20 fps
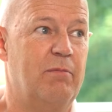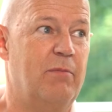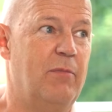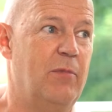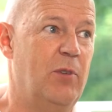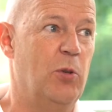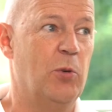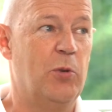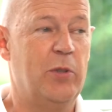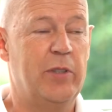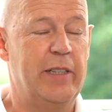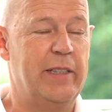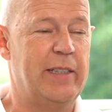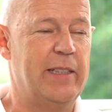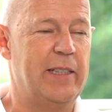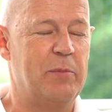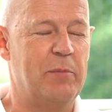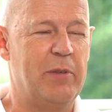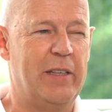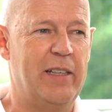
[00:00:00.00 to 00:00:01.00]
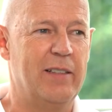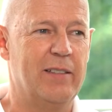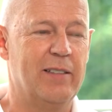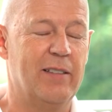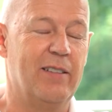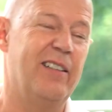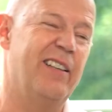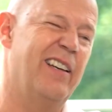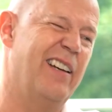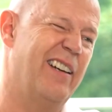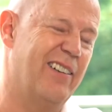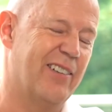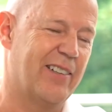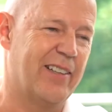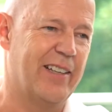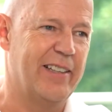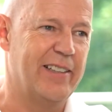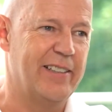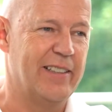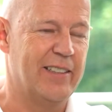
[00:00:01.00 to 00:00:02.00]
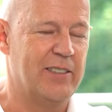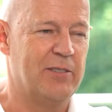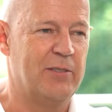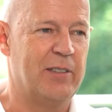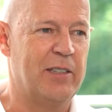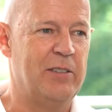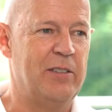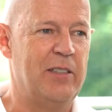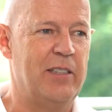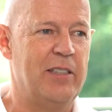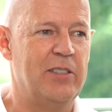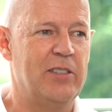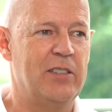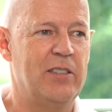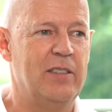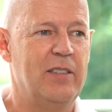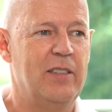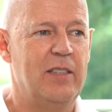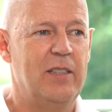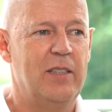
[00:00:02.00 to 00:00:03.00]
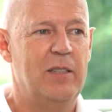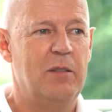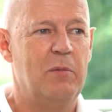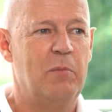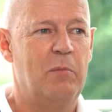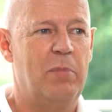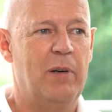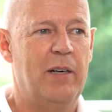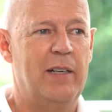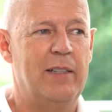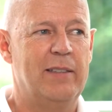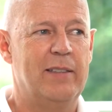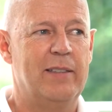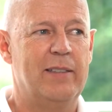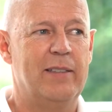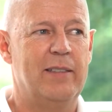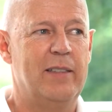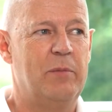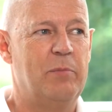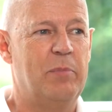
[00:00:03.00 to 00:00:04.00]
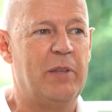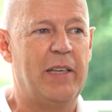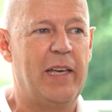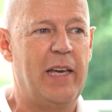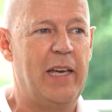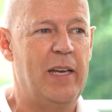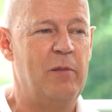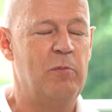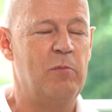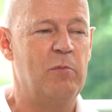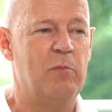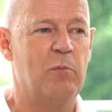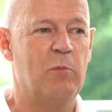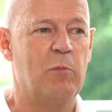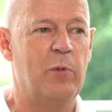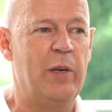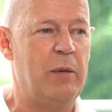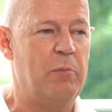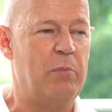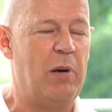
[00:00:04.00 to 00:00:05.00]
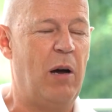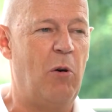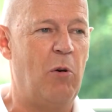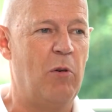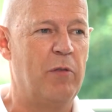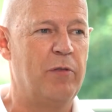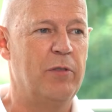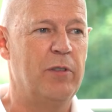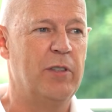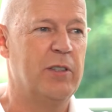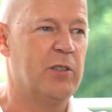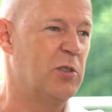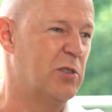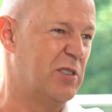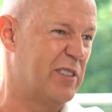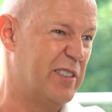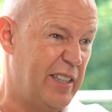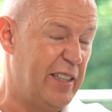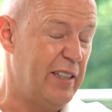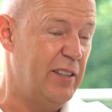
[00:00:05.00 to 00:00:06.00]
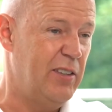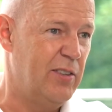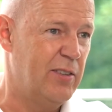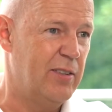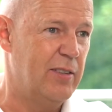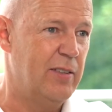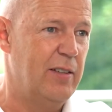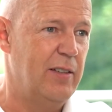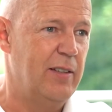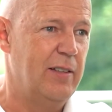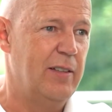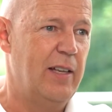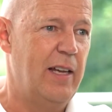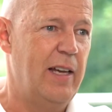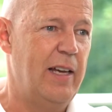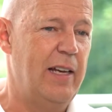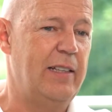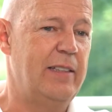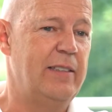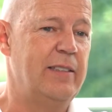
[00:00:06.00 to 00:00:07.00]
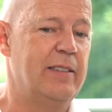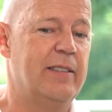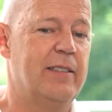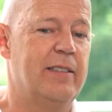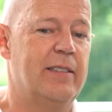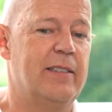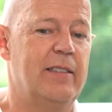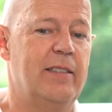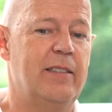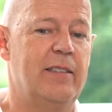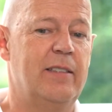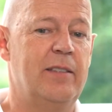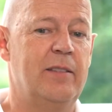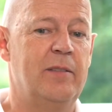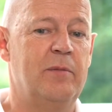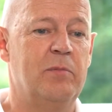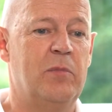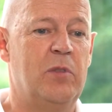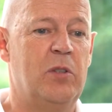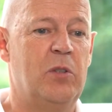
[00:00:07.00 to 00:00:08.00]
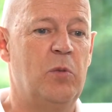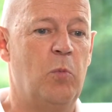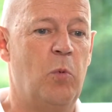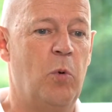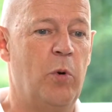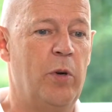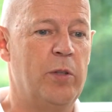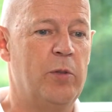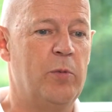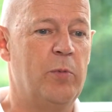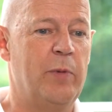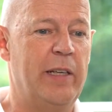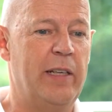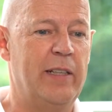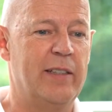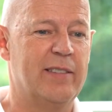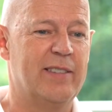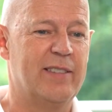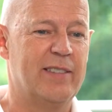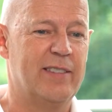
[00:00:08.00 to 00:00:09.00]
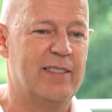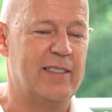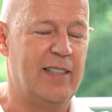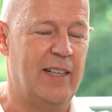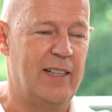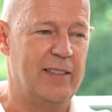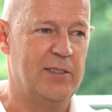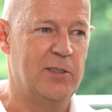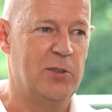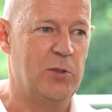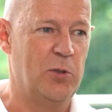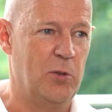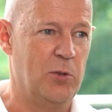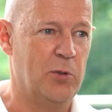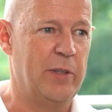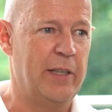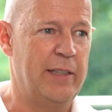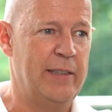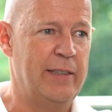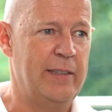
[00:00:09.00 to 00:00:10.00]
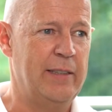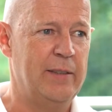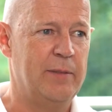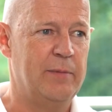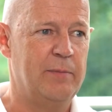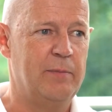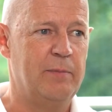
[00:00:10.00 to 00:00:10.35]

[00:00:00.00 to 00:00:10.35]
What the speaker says: looked at the beginning, saying, oh, yeah, okay, another regulation. But it became really powerful. It got teeth, and the world really started to look at it.